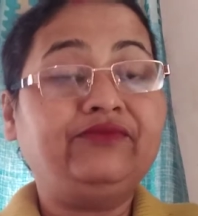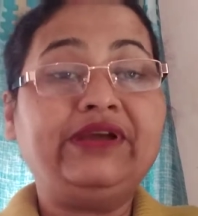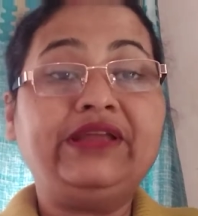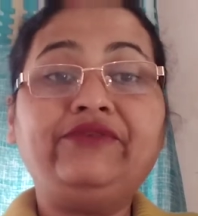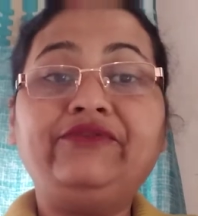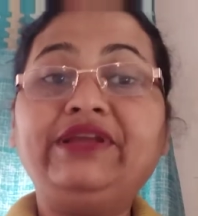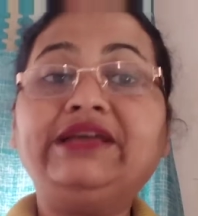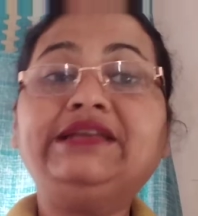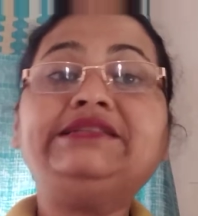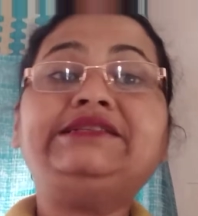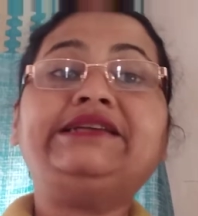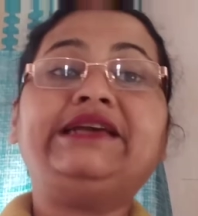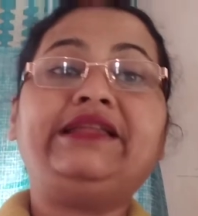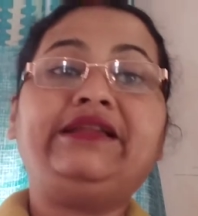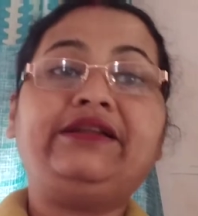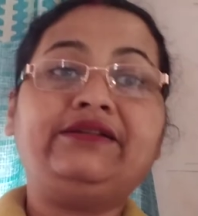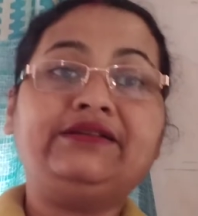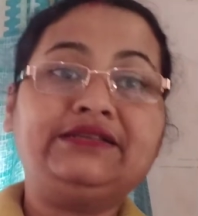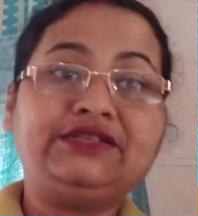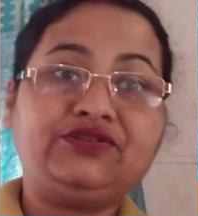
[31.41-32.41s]
When we are
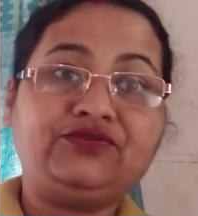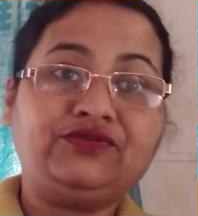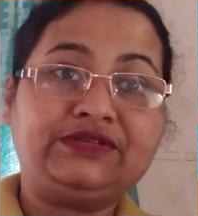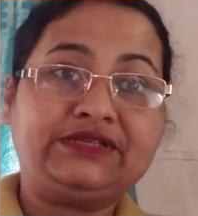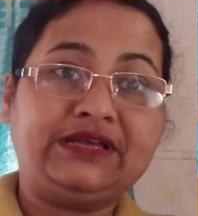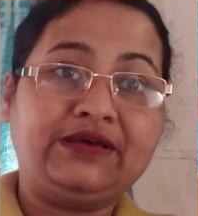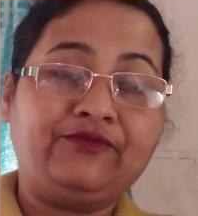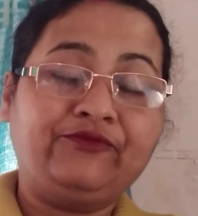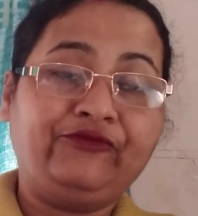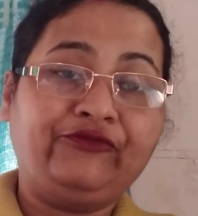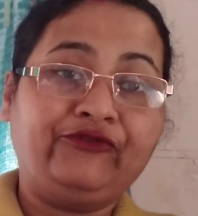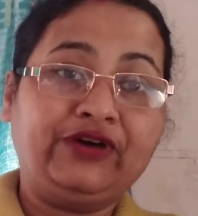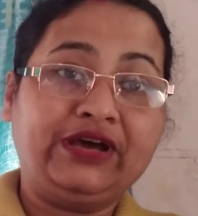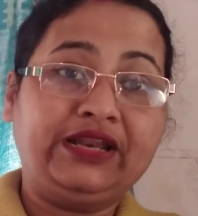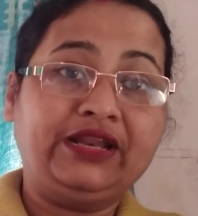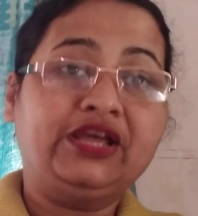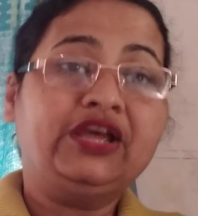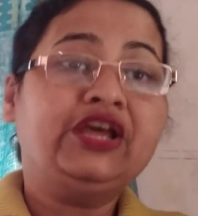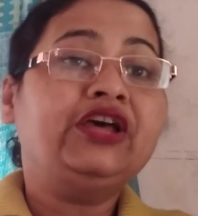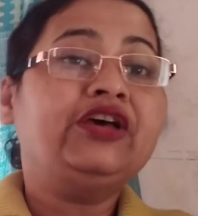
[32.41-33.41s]
generous to
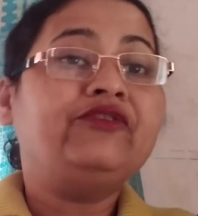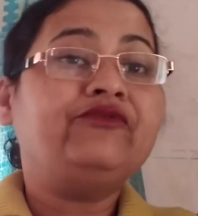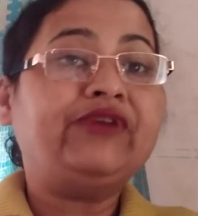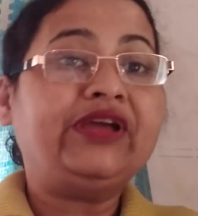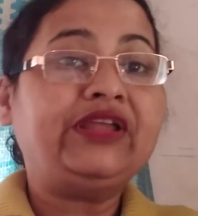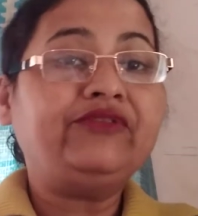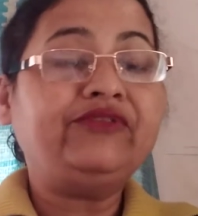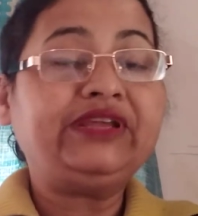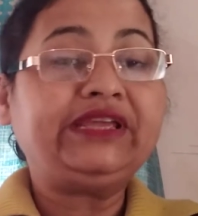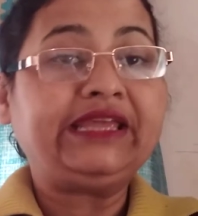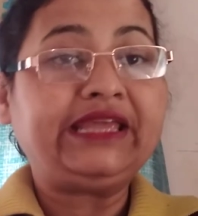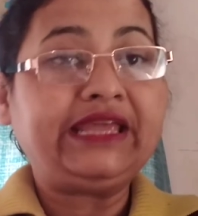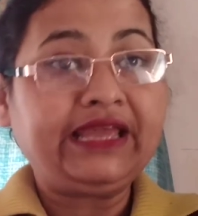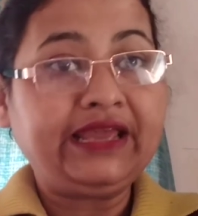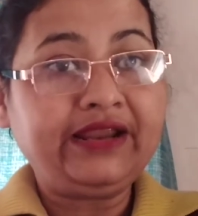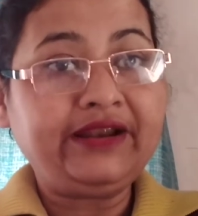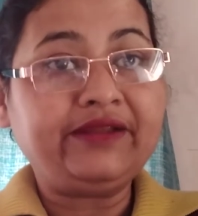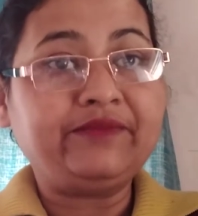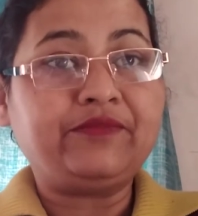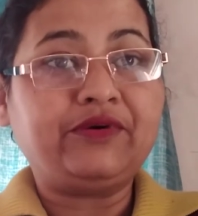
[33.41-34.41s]
someone, when we
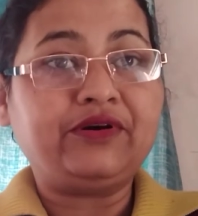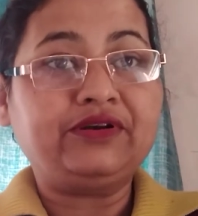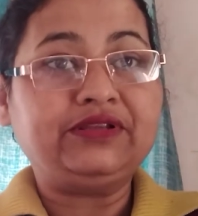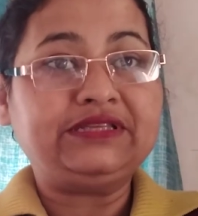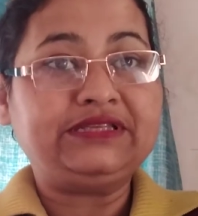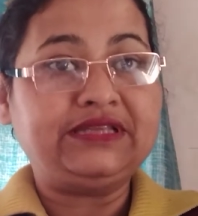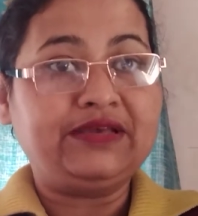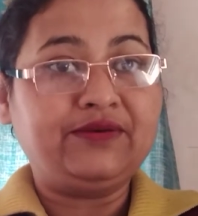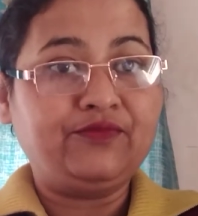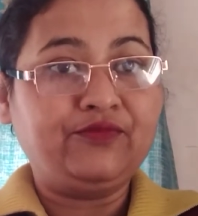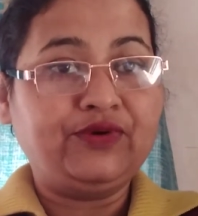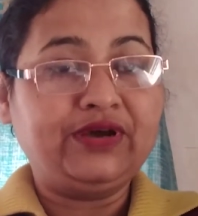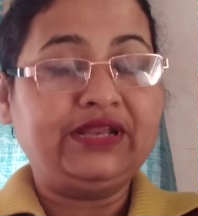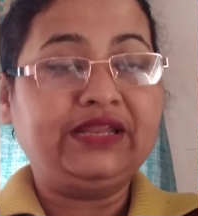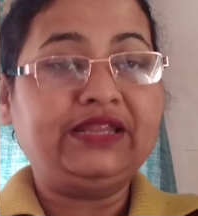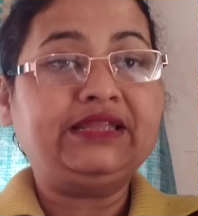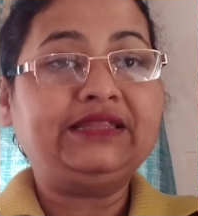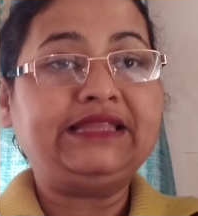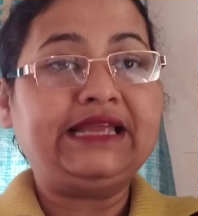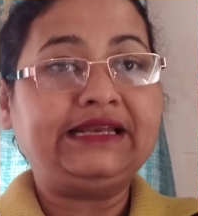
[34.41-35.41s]
care about
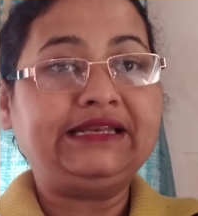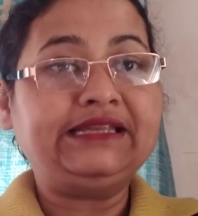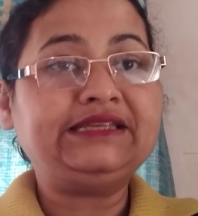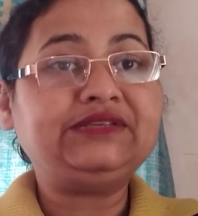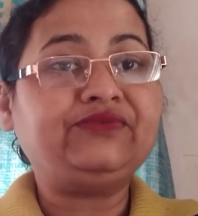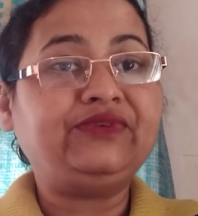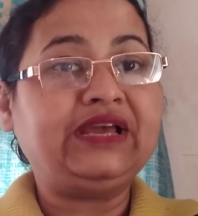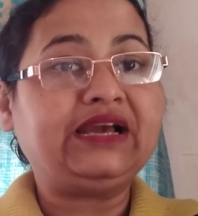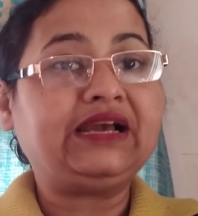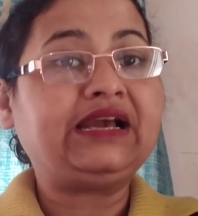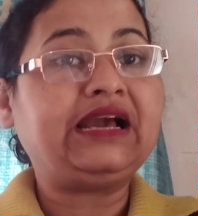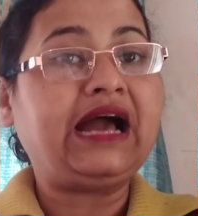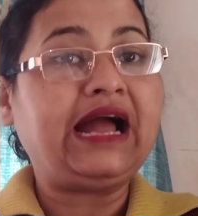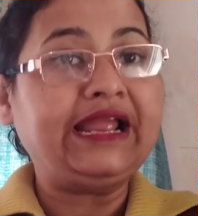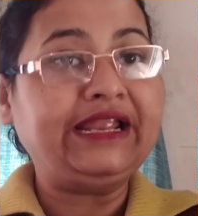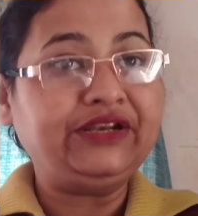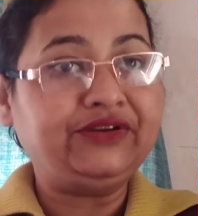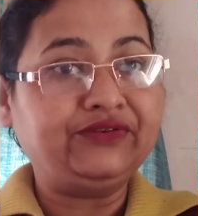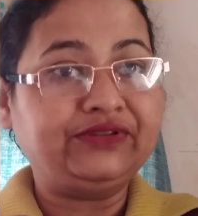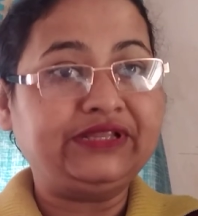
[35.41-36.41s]
someone, that is, we are
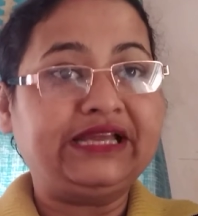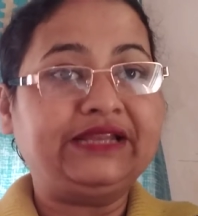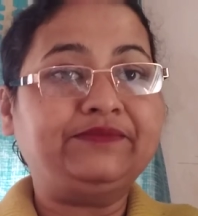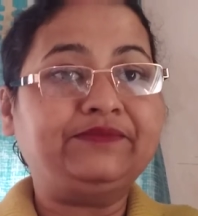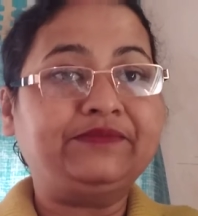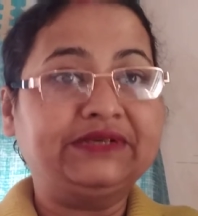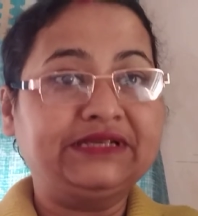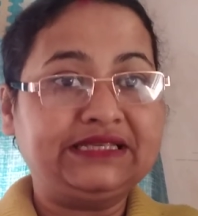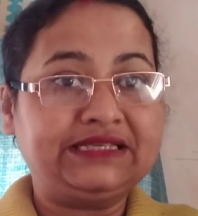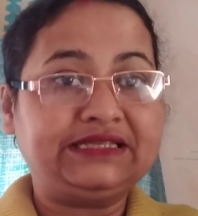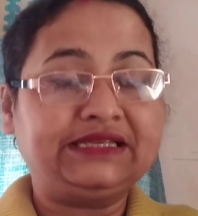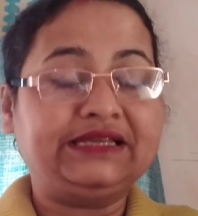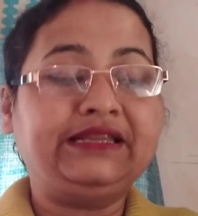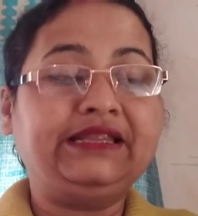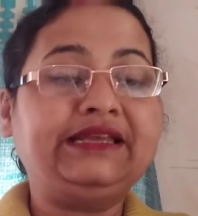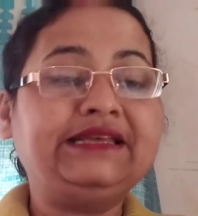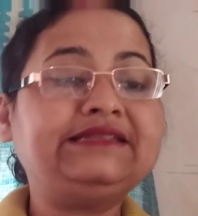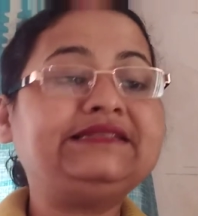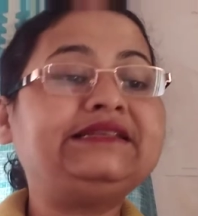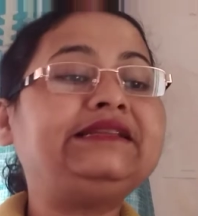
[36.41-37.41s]
kind to that person,
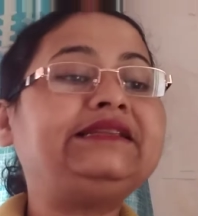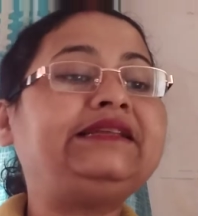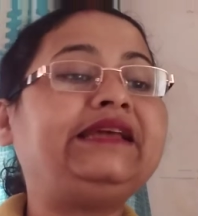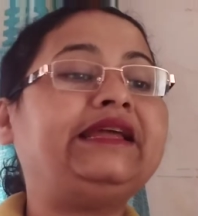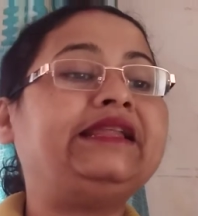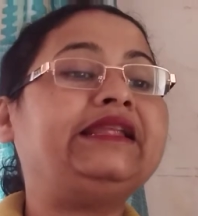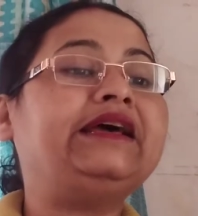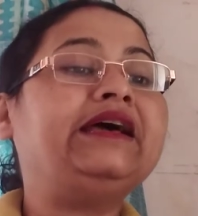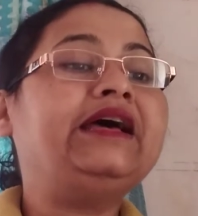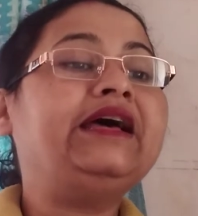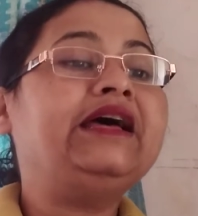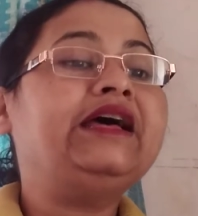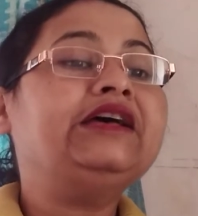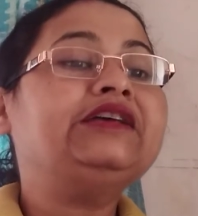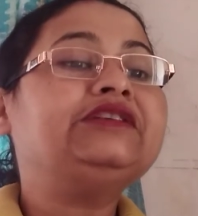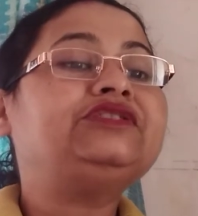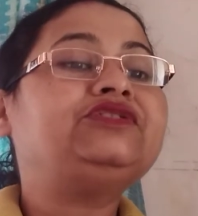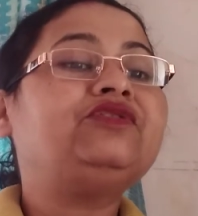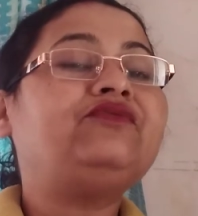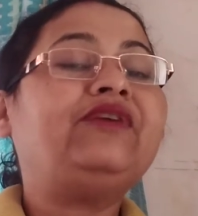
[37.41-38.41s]
isn't it?
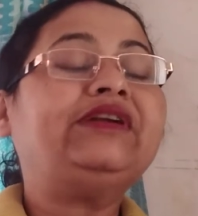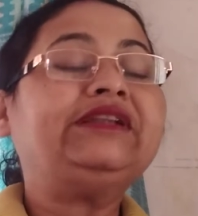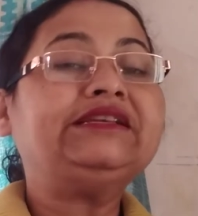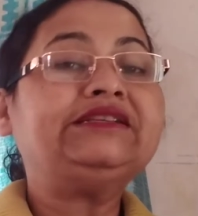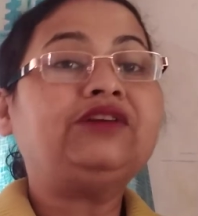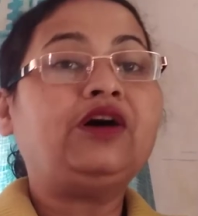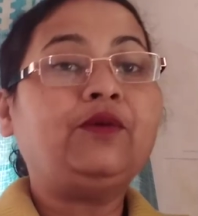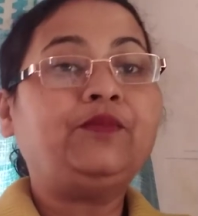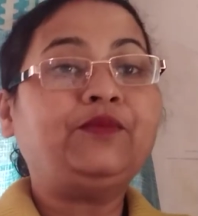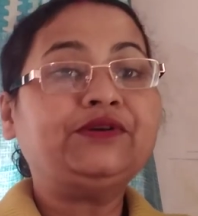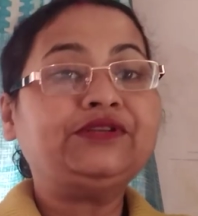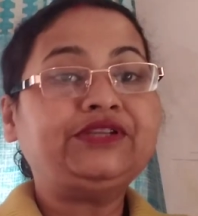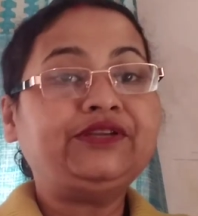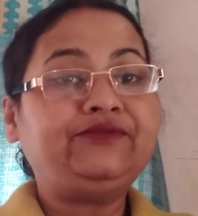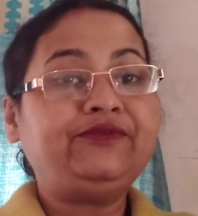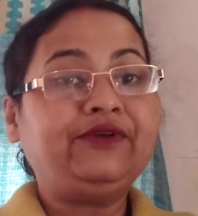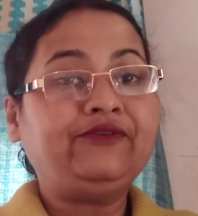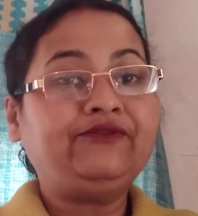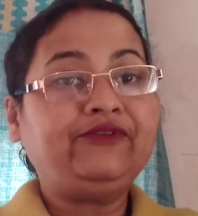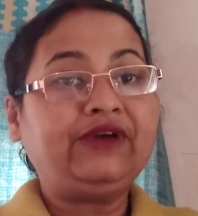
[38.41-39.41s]
So, what is the
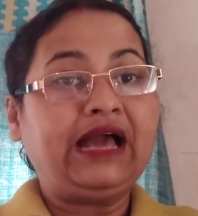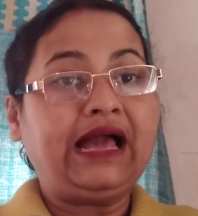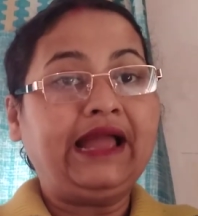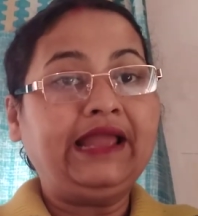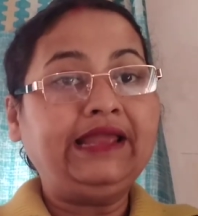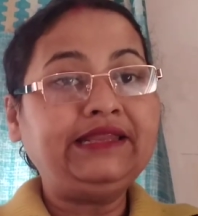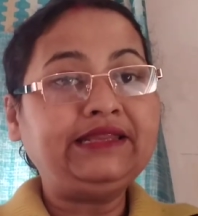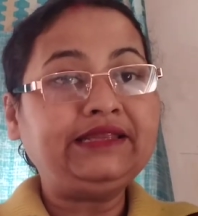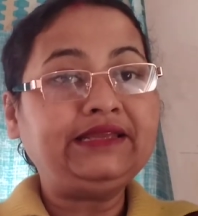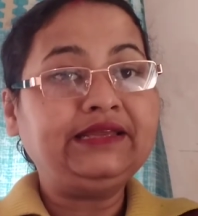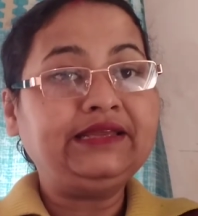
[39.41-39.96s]
opposite of kind?